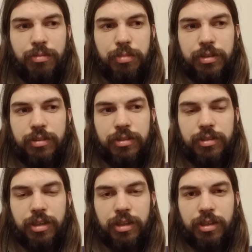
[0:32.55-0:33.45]
built
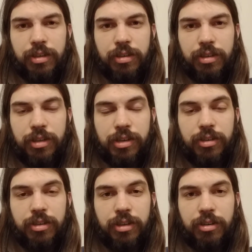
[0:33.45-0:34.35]
a
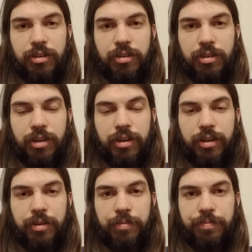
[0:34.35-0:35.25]
calculator
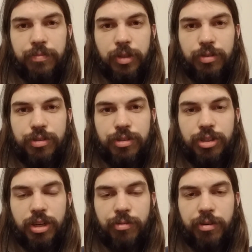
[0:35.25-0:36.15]
using
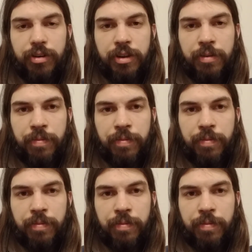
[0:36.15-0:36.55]
jQuery,